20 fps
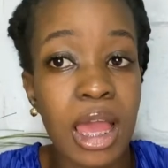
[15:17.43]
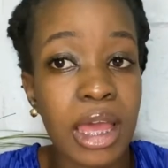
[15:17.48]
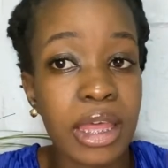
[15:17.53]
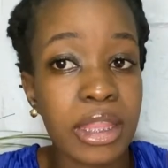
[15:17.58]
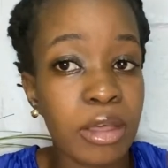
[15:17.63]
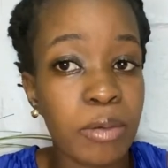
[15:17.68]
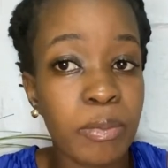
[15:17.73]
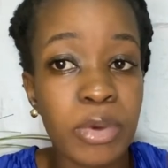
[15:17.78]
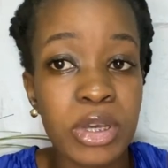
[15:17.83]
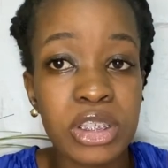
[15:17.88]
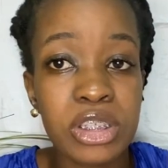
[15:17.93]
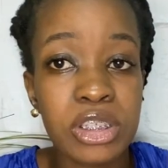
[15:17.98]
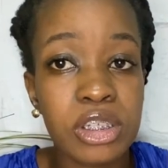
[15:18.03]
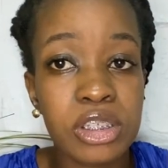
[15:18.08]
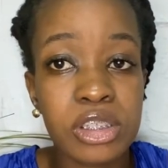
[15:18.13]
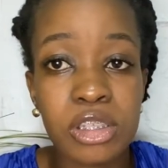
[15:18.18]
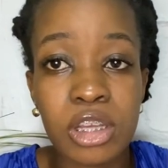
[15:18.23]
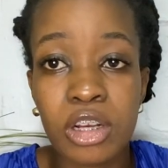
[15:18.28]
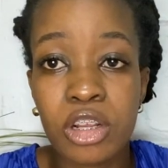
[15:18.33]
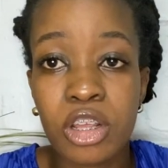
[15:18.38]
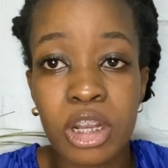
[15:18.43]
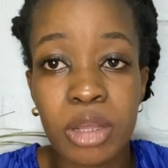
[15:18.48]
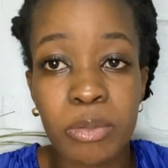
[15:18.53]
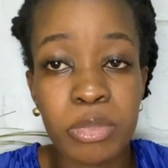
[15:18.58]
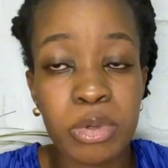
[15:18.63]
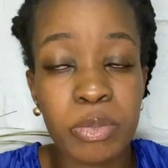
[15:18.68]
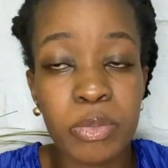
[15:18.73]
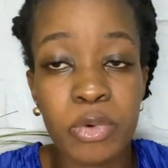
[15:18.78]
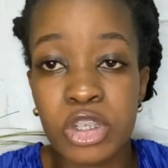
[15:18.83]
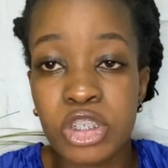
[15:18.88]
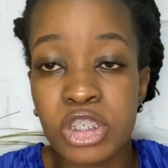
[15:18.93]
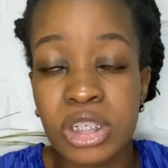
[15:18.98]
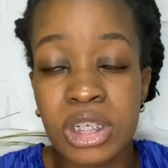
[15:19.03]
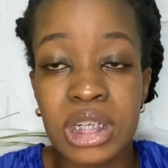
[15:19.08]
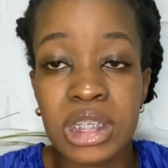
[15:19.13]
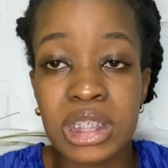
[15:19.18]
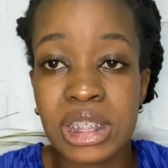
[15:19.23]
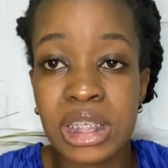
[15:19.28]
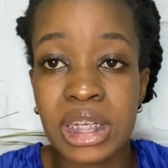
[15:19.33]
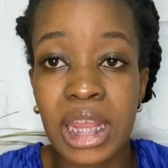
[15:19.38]
the person is not going to be
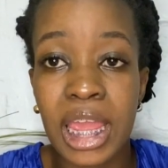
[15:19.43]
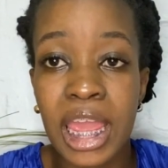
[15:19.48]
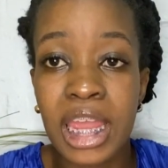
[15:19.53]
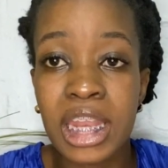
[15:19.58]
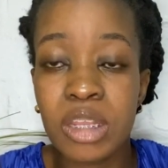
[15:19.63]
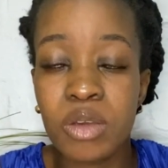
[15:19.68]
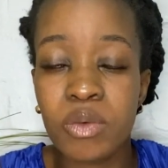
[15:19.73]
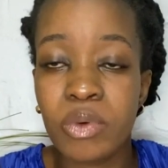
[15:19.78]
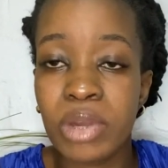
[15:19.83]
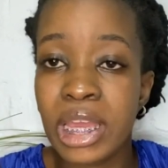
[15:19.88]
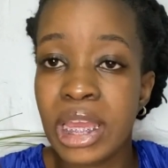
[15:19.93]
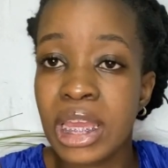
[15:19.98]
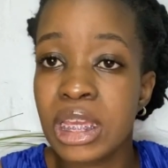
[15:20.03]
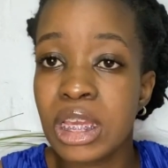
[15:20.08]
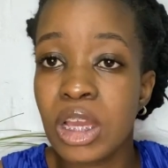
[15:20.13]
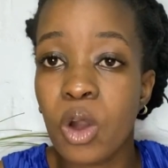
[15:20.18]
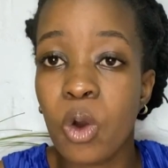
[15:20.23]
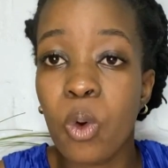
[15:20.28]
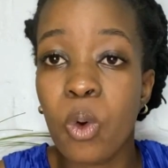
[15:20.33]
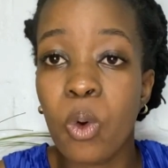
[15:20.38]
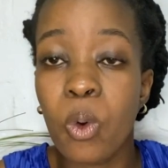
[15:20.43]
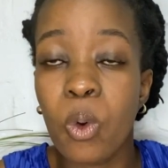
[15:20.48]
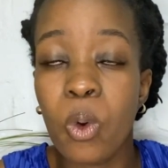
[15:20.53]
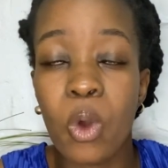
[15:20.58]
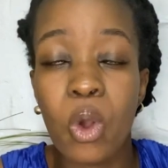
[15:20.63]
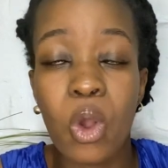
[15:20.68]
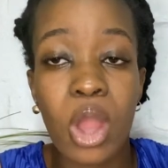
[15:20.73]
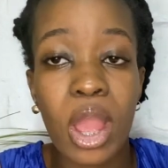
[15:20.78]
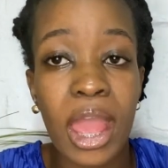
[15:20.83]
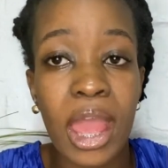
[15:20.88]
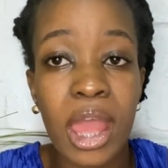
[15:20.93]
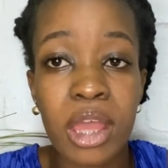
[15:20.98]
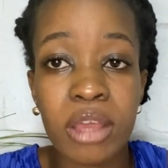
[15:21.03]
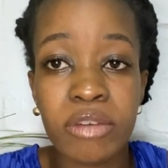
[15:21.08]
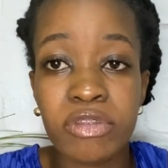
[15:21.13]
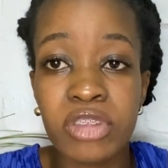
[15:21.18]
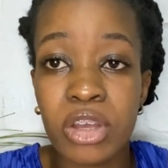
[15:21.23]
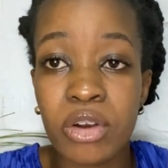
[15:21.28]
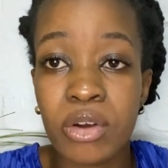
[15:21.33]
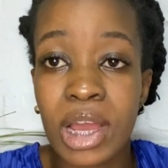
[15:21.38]
prejudiced in any way or have
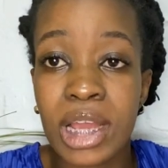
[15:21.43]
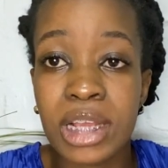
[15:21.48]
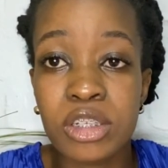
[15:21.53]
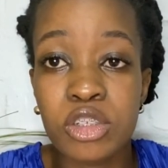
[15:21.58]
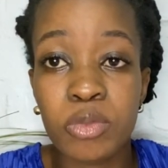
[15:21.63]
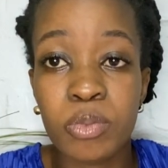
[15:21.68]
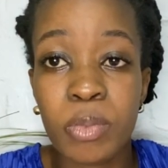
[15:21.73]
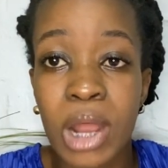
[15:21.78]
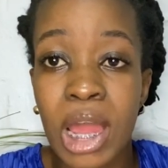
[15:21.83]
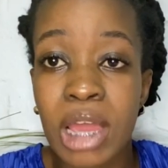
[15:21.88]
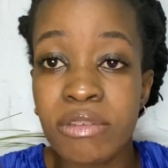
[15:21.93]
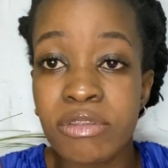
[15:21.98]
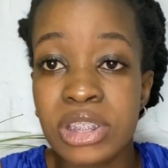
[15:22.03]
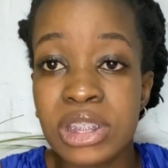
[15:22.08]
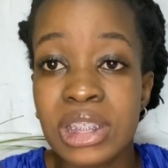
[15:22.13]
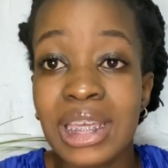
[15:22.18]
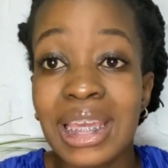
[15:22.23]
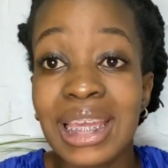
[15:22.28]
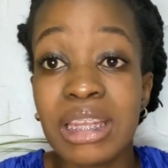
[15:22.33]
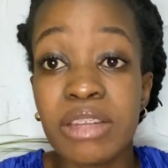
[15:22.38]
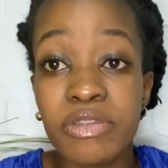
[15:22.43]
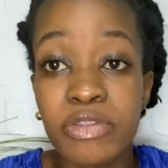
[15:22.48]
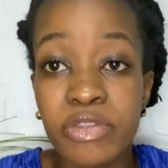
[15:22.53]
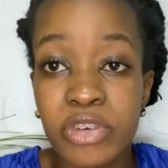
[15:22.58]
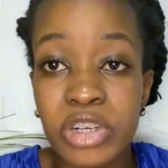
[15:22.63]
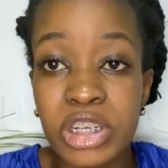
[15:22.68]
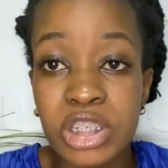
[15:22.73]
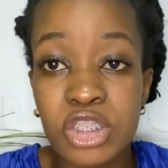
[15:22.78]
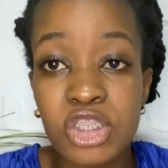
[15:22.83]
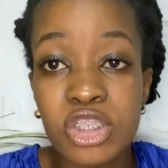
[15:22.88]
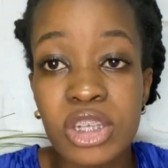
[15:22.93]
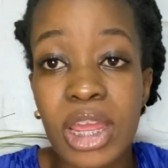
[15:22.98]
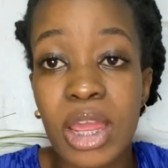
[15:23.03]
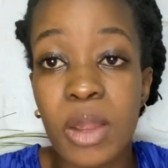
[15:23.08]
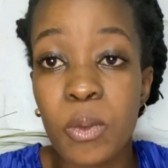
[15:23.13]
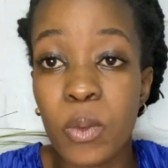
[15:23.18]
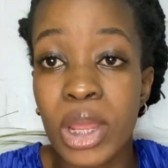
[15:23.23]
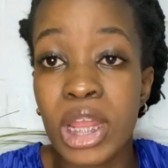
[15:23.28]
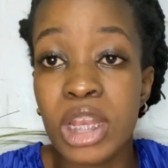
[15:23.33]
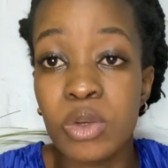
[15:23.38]
their right to privacy infringed
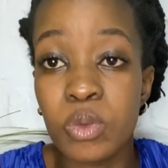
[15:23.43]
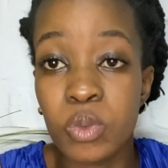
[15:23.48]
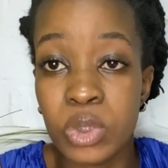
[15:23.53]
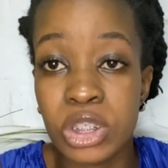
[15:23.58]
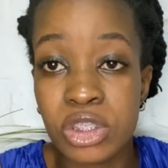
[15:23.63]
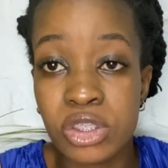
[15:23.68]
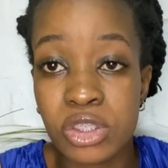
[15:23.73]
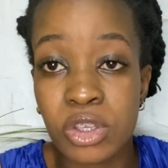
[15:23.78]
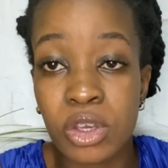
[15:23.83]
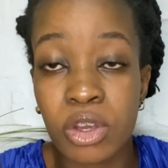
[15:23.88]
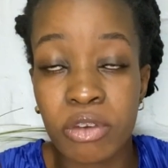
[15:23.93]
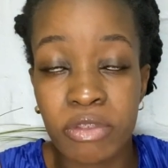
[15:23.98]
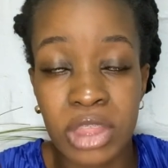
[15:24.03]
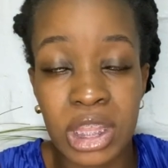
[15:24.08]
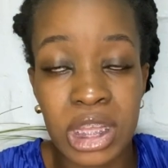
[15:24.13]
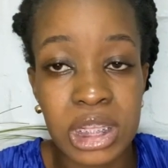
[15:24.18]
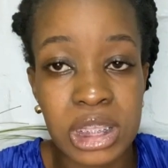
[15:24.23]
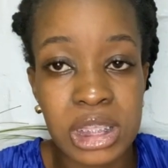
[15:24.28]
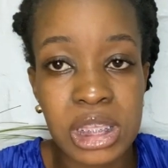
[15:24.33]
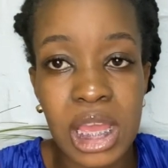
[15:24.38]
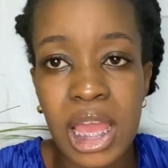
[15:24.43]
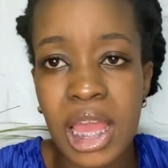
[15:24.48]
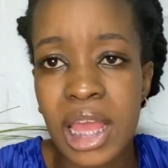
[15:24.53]
when we serve this.